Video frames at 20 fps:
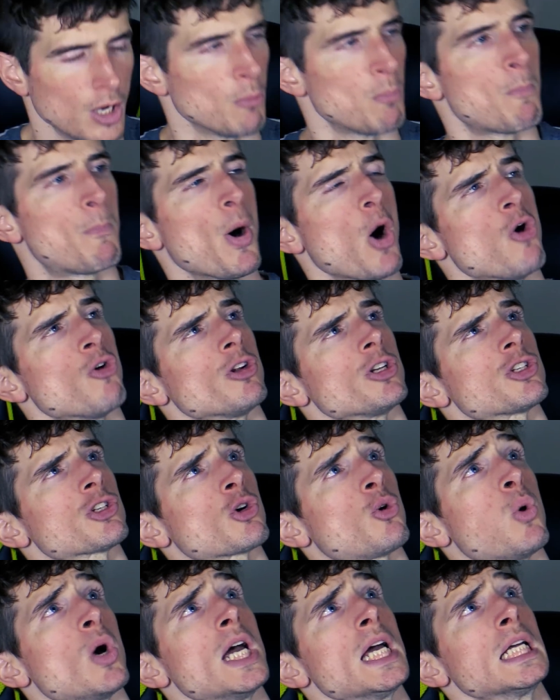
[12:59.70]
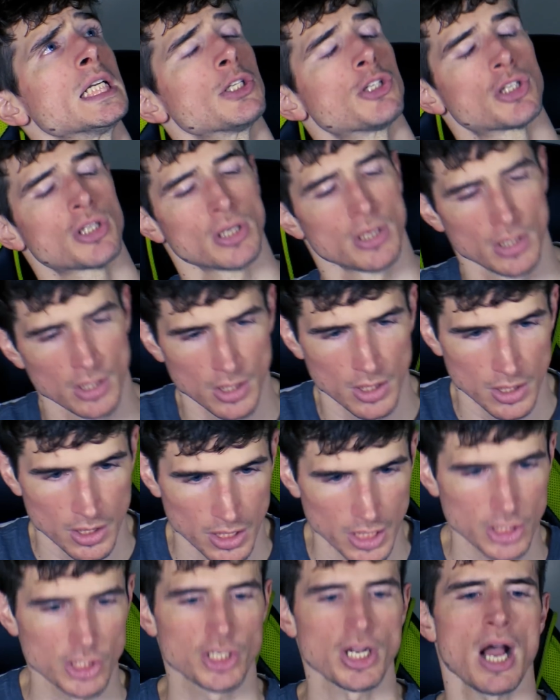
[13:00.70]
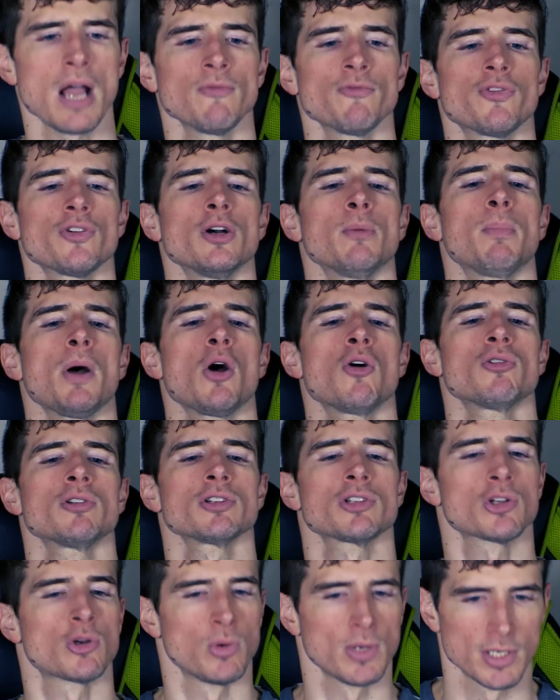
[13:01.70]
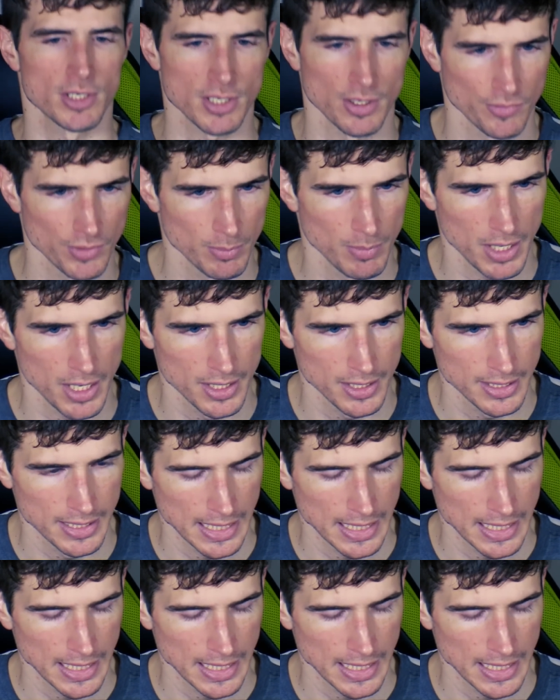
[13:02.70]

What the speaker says: Bonus quiz. It's time for a bonus quiz, everybody.